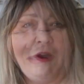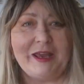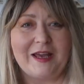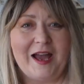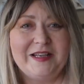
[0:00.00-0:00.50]

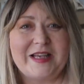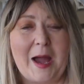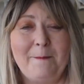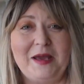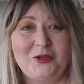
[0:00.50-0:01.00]
Right, guys,
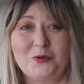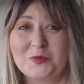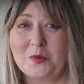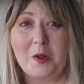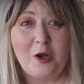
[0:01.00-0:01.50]
I picked
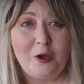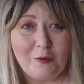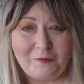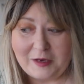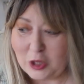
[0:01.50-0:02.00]
up some
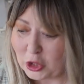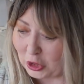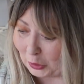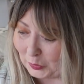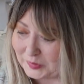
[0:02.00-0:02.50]
lovely
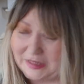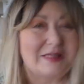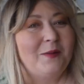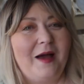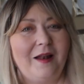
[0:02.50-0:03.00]
shoes
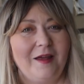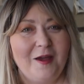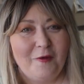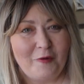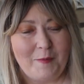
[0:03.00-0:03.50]
as well
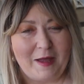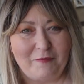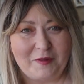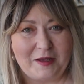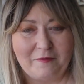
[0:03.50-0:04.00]
from
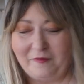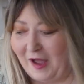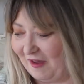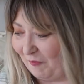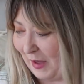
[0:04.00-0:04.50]
Everything
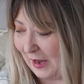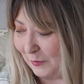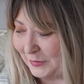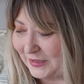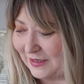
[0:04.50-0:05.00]
Five
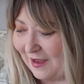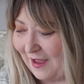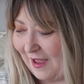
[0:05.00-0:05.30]
Pounds.